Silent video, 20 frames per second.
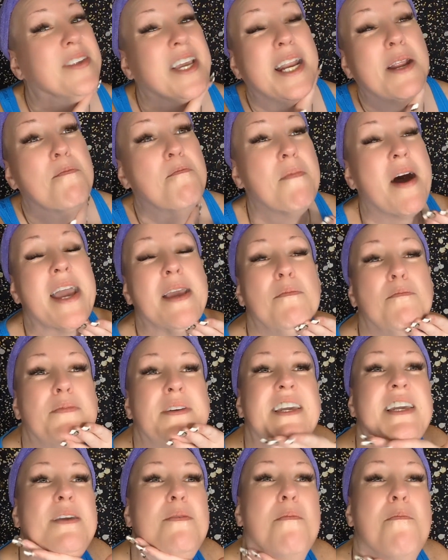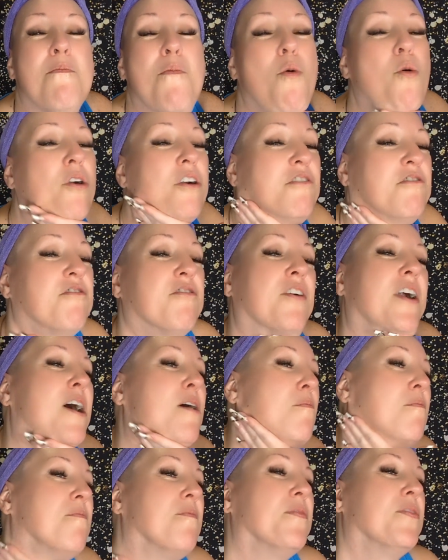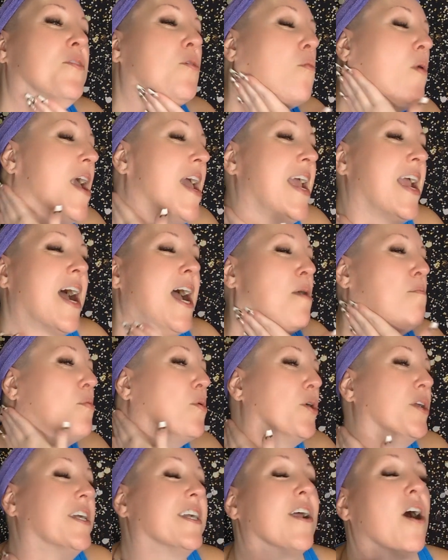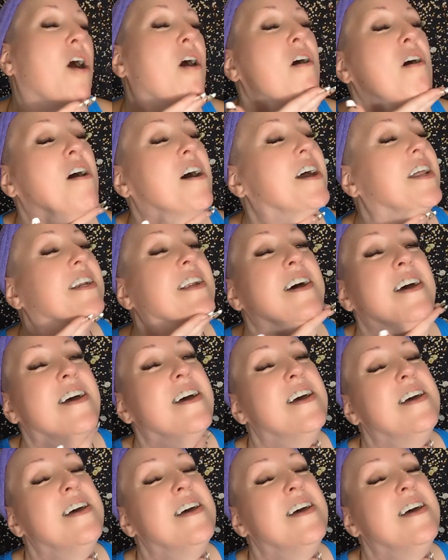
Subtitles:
It might be more from the way I put it on,